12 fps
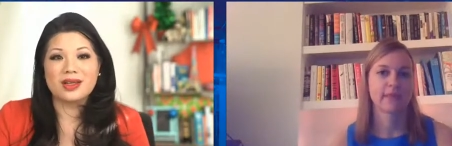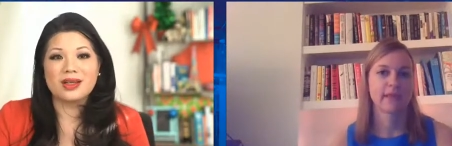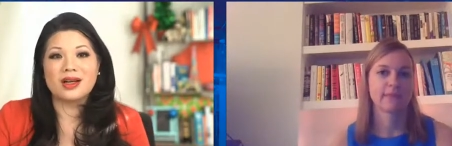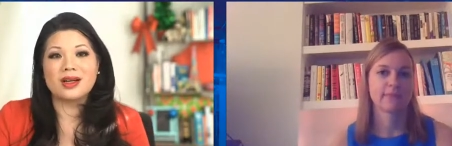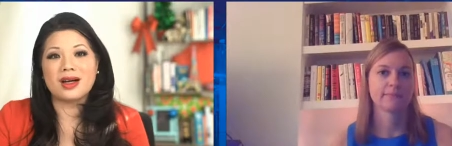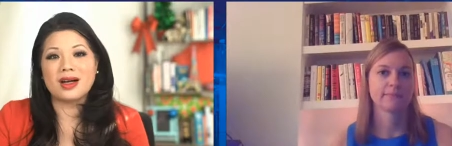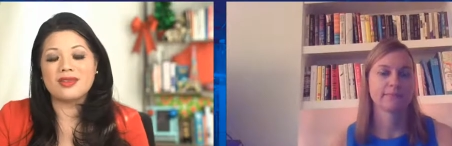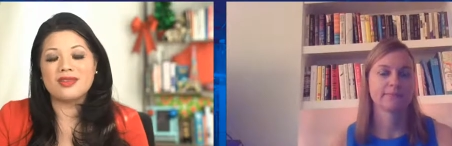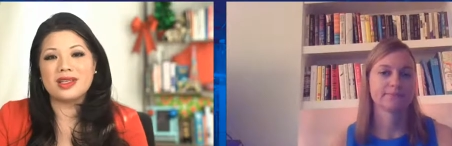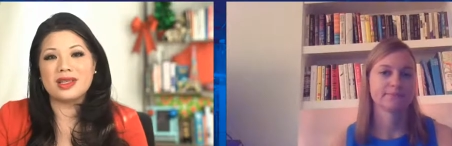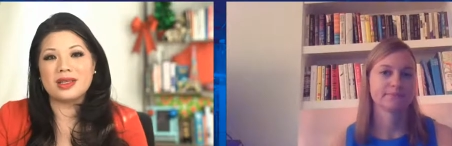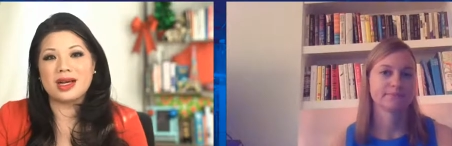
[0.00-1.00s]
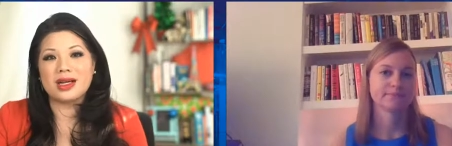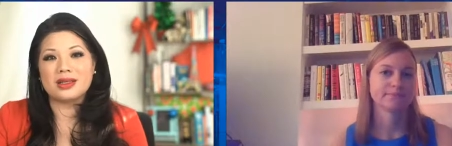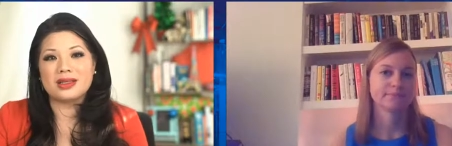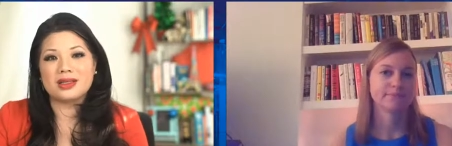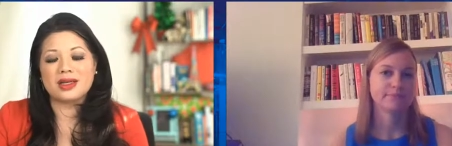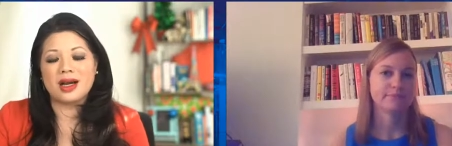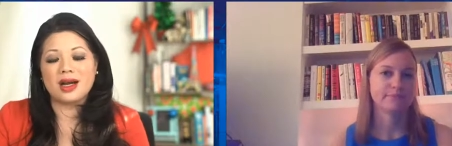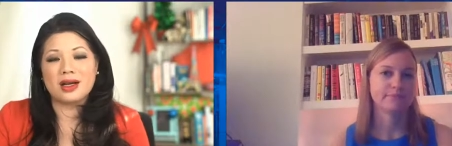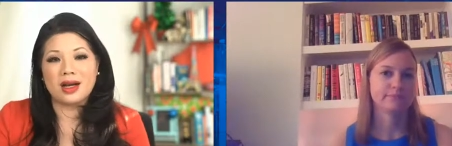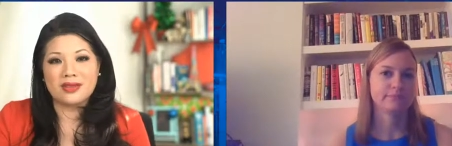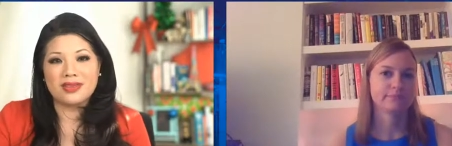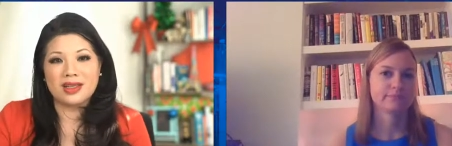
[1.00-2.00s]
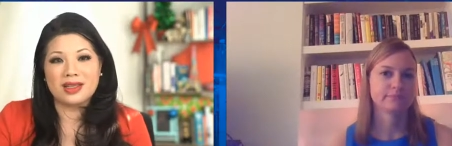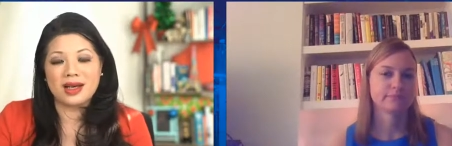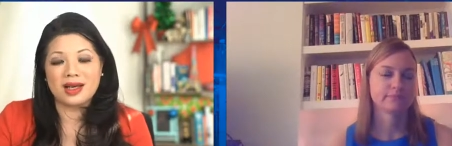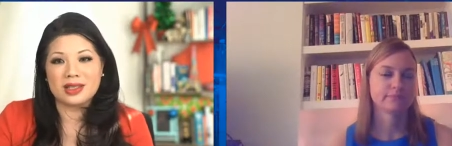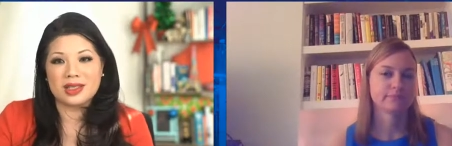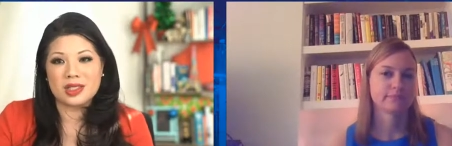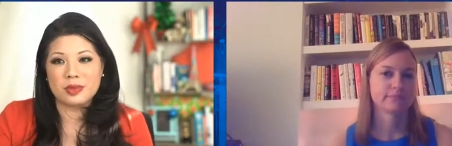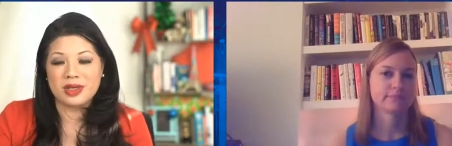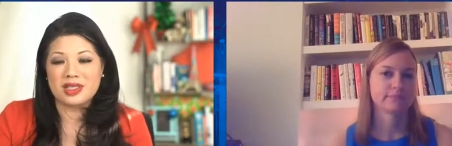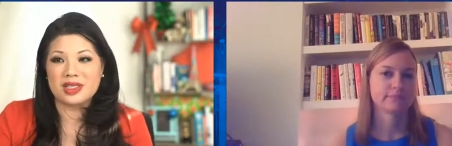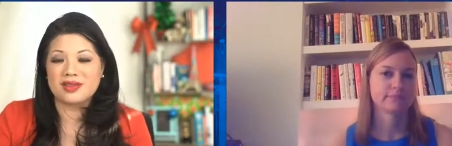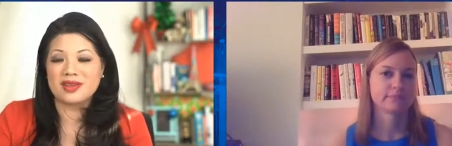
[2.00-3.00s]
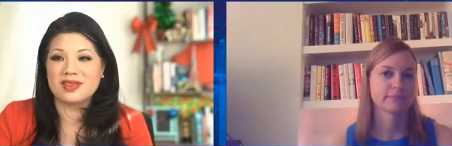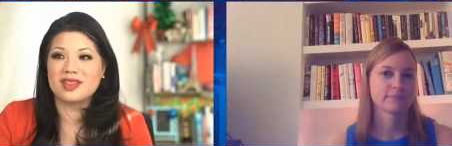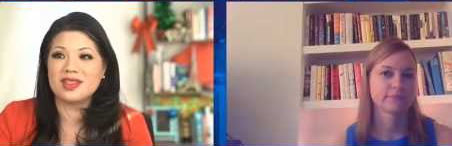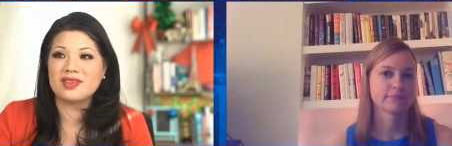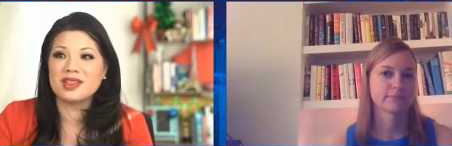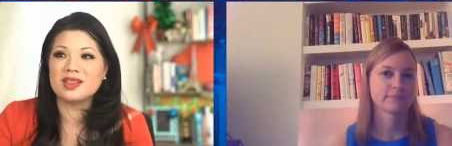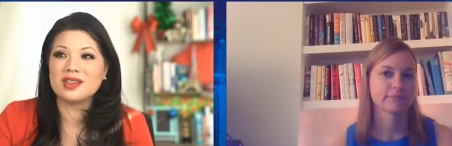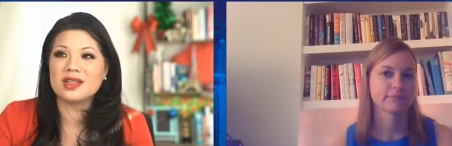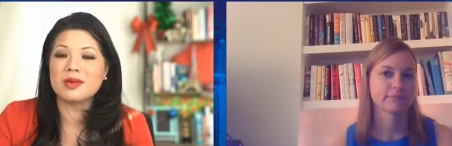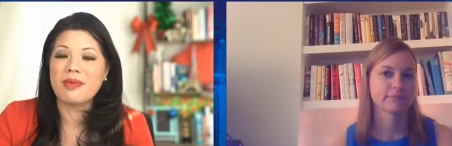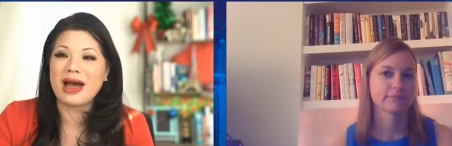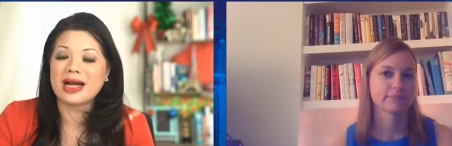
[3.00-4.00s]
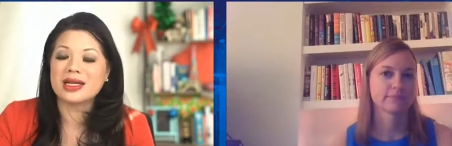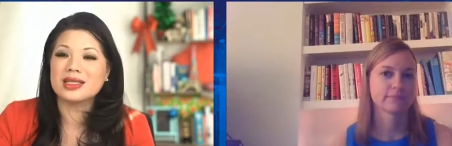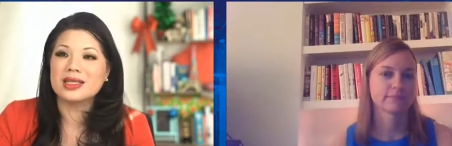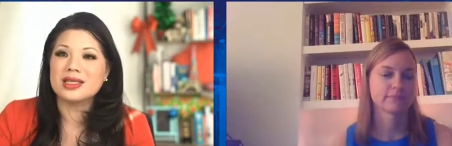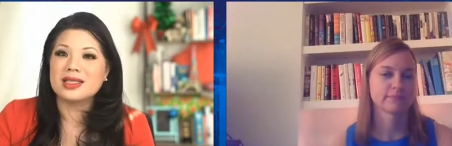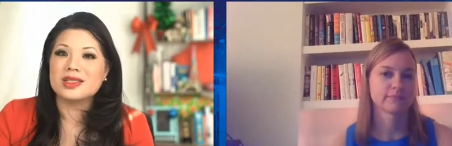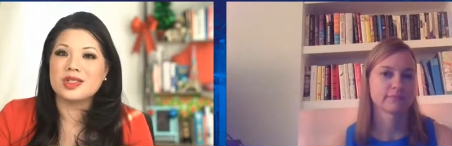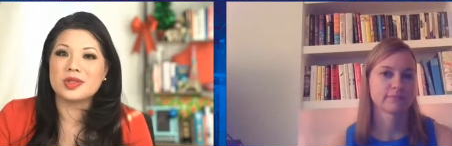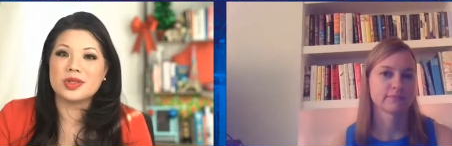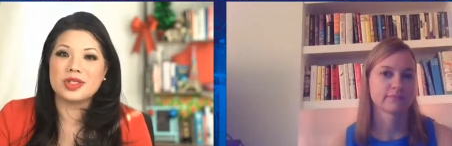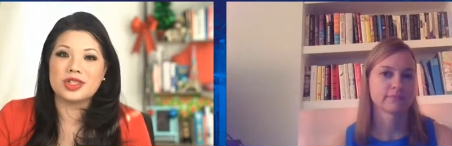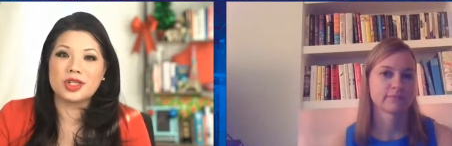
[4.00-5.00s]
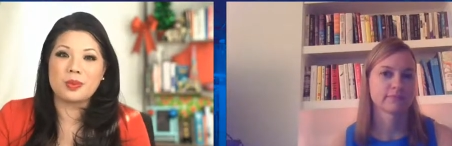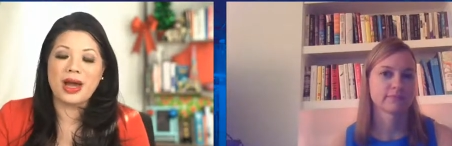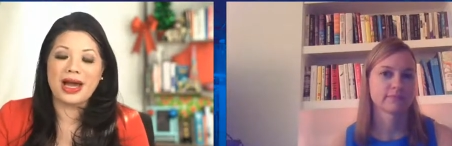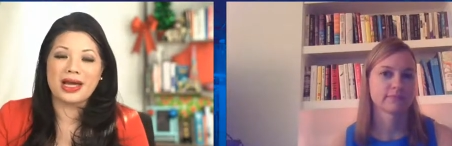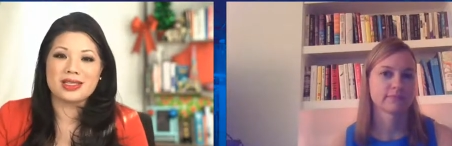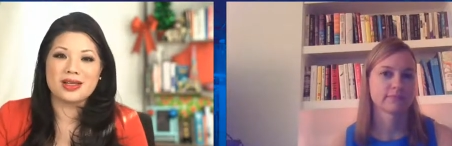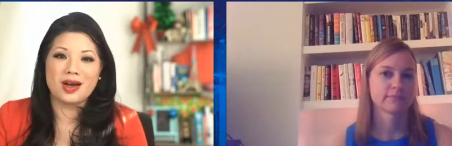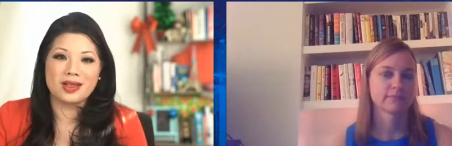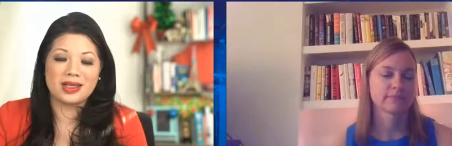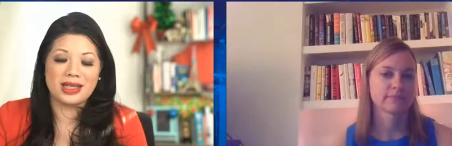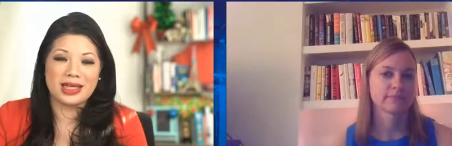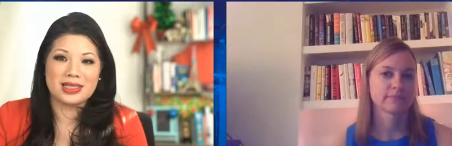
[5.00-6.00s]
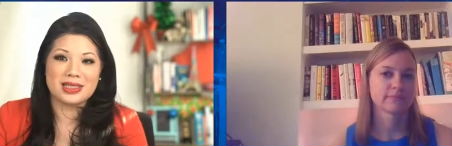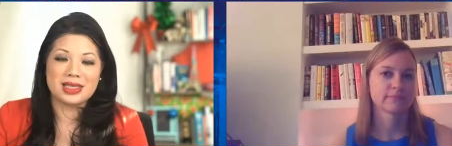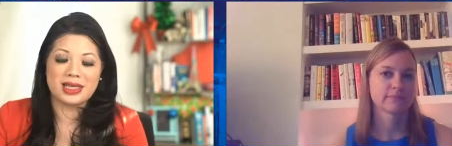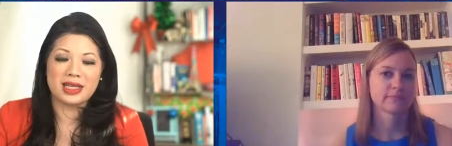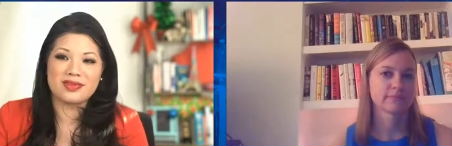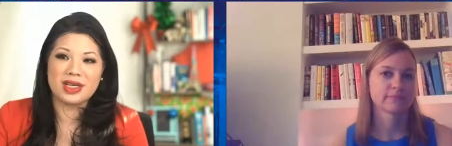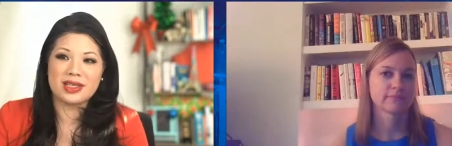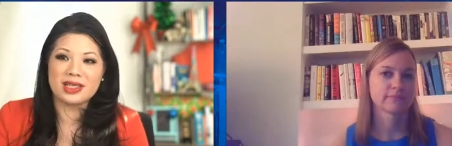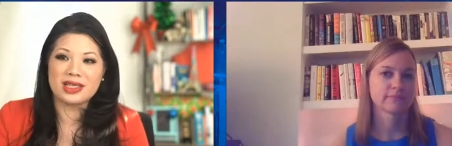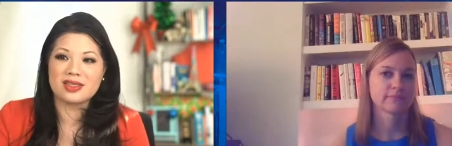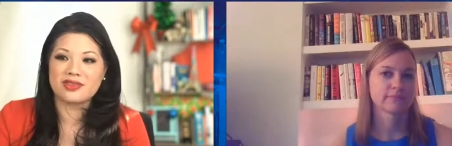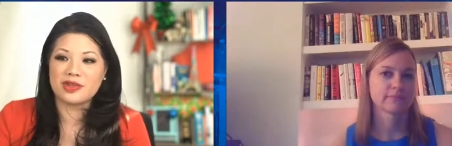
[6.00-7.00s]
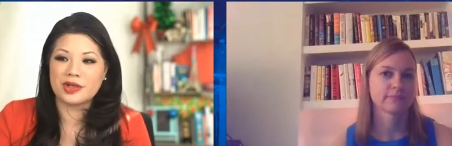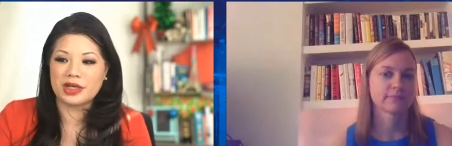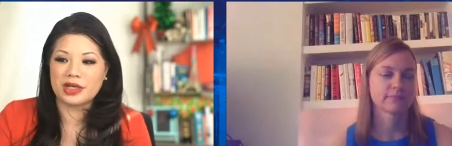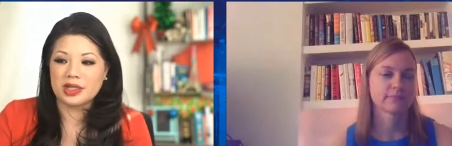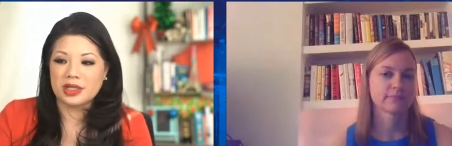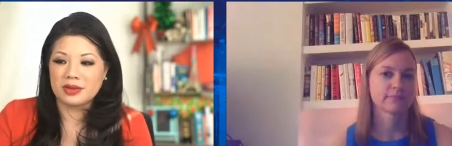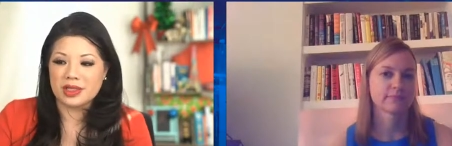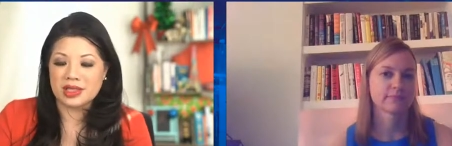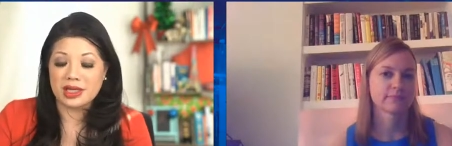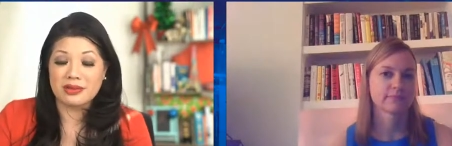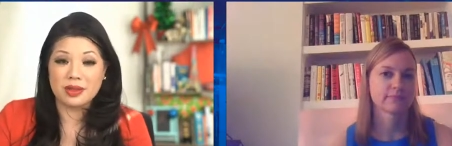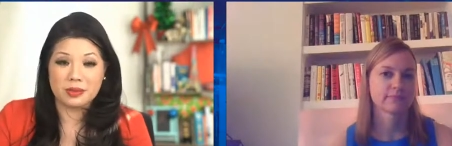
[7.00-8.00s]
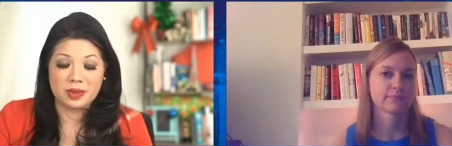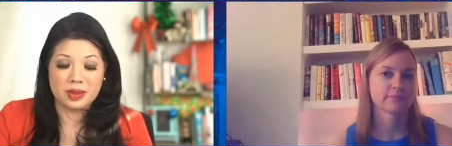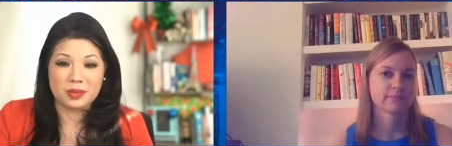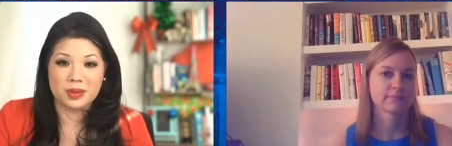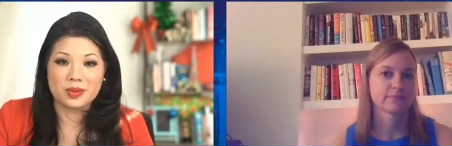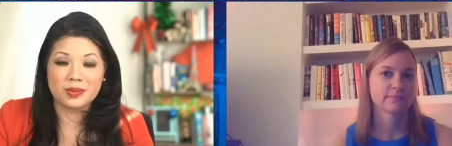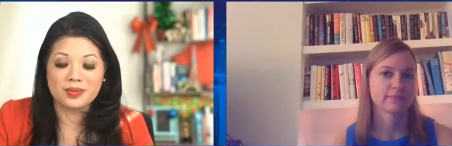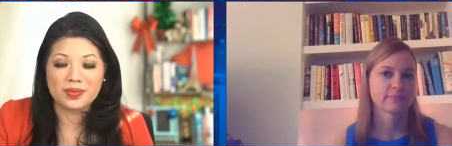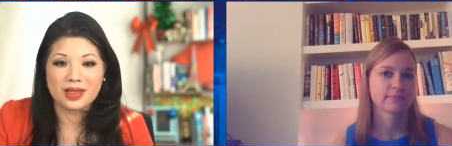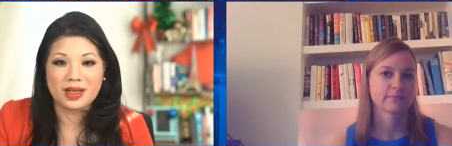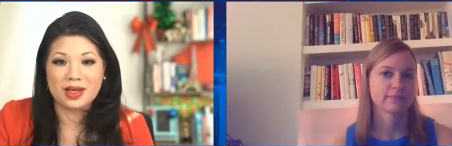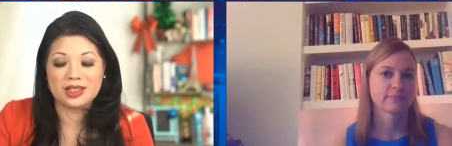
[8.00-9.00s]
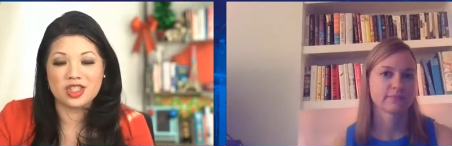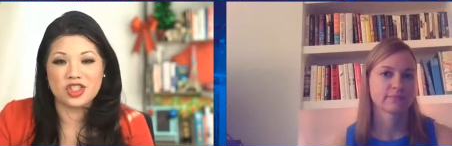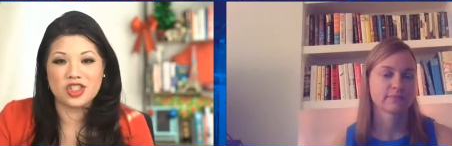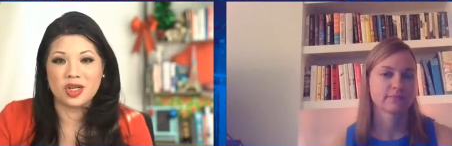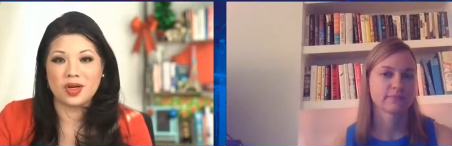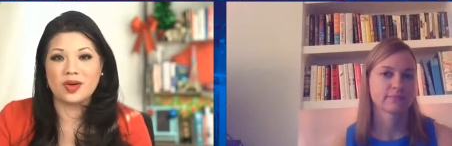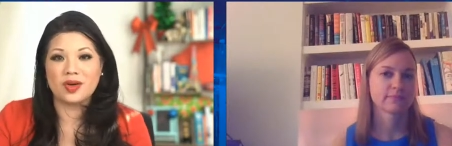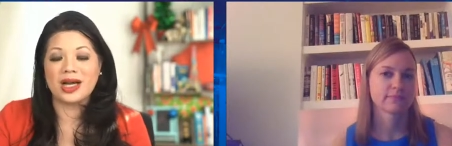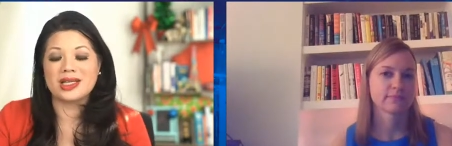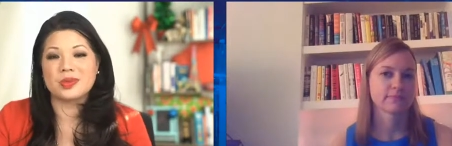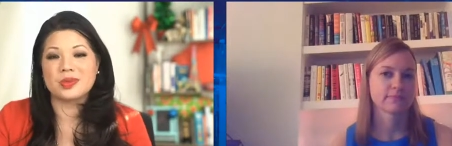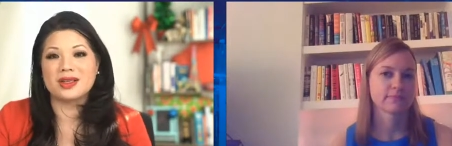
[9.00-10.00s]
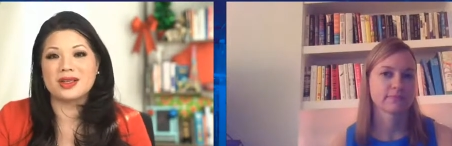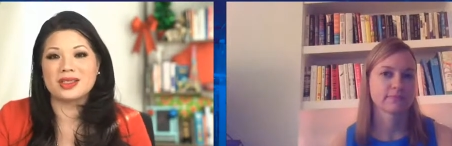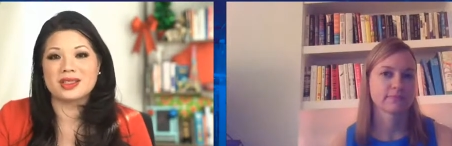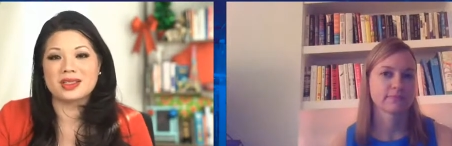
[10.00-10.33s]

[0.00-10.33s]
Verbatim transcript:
Speaker 1: are often not are often not expensive because if you look back to your past holidays and I've done this for with several people on this show as well as